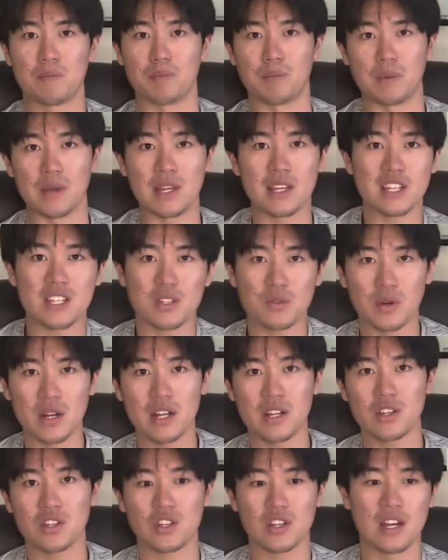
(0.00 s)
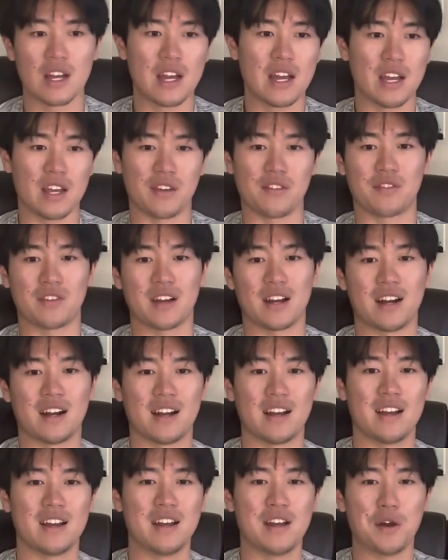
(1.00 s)
beat switch, you've
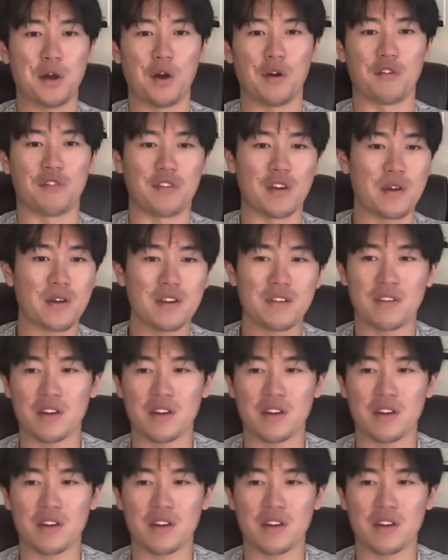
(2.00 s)
got a very,